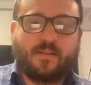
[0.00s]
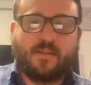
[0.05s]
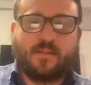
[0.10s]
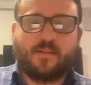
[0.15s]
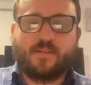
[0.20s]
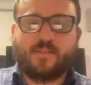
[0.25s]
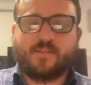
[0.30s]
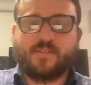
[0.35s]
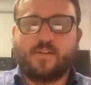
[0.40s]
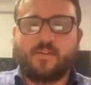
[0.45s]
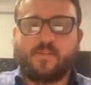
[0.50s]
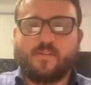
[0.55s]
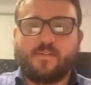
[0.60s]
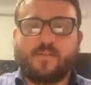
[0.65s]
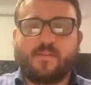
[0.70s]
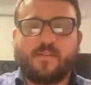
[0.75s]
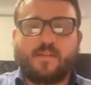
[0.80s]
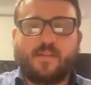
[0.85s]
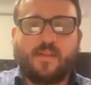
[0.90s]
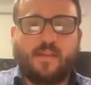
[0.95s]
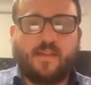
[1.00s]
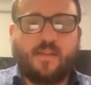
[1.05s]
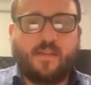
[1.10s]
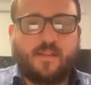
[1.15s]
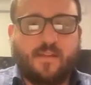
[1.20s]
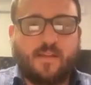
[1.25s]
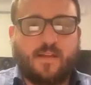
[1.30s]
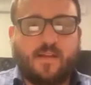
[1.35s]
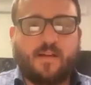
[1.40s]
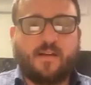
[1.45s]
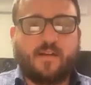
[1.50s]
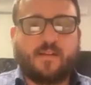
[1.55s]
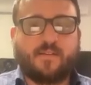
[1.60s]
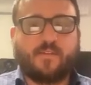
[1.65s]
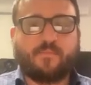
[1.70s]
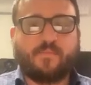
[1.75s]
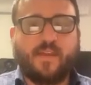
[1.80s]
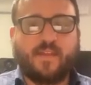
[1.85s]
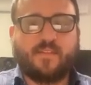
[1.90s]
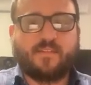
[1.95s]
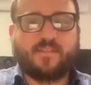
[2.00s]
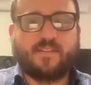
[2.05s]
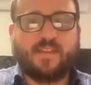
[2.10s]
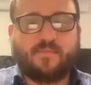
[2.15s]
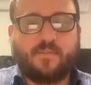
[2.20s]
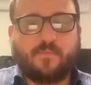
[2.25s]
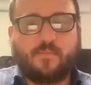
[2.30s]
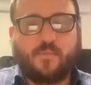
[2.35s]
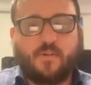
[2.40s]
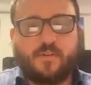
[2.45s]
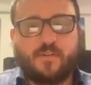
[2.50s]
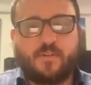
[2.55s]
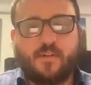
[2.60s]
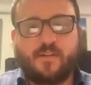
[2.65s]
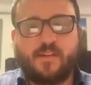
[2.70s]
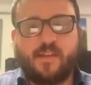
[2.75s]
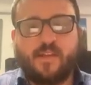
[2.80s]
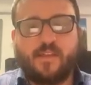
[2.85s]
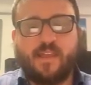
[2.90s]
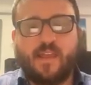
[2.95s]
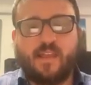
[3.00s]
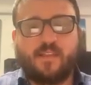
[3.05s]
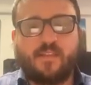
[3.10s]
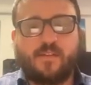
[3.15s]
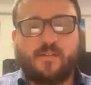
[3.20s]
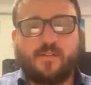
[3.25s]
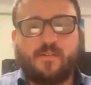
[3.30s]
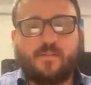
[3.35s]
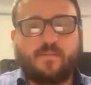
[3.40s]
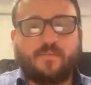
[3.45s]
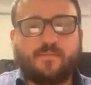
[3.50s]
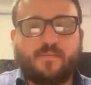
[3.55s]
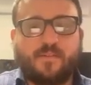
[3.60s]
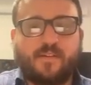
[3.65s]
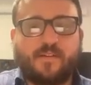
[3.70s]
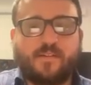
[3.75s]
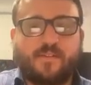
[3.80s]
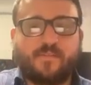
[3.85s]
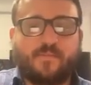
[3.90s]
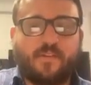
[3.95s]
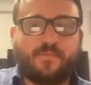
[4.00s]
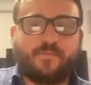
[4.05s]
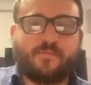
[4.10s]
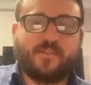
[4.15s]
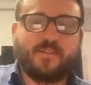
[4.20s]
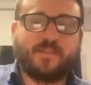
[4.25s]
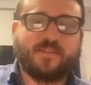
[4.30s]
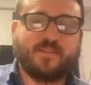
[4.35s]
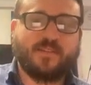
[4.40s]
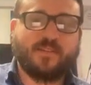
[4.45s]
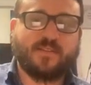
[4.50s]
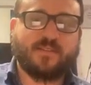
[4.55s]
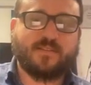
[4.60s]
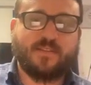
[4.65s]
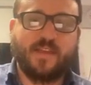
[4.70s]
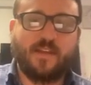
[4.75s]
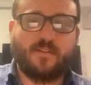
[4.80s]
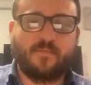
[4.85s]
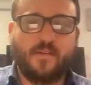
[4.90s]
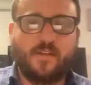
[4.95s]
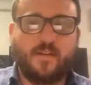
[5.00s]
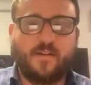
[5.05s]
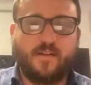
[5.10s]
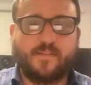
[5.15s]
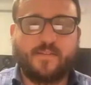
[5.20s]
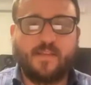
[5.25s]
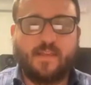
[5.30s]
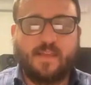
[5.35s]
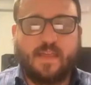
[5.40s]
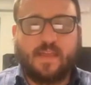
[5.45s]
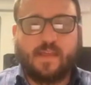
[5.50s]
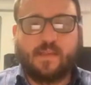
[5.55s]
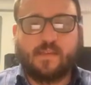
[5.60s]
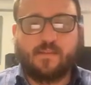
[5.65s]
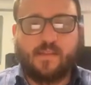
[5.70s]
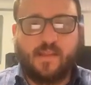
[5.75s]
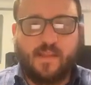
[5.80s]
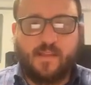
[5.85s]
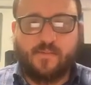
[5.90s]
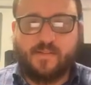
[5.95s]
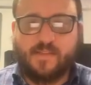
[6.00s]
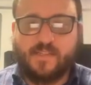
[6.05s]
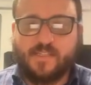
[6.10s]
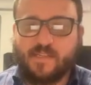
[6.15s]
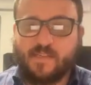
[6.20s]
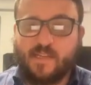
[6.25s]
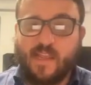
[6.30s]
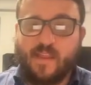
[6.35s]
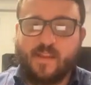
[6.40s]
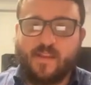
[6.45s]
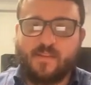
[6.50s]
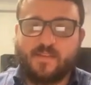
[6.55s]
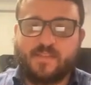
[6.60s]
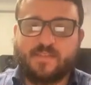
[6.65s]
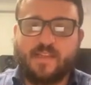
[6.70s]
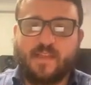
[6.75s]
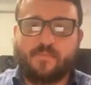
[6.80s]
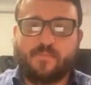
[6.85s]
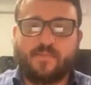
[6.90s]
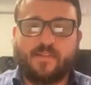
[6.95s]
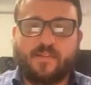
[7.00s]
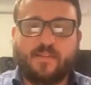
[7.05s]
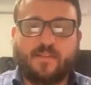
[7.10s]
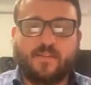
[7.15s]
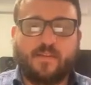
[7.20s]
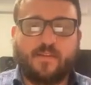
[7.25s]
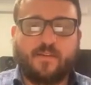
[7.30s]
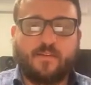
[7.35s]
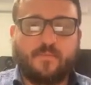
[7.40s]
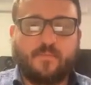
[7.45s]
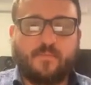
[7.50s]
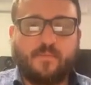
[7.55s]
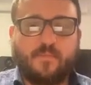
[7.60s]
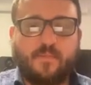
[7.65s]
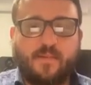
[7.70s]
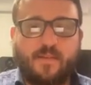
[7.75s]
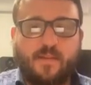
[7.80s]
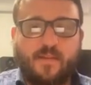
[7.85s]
So, to make this even more nerdy and technical, we're going to reference this theorem called Nyquist-Shannon sampling theorem.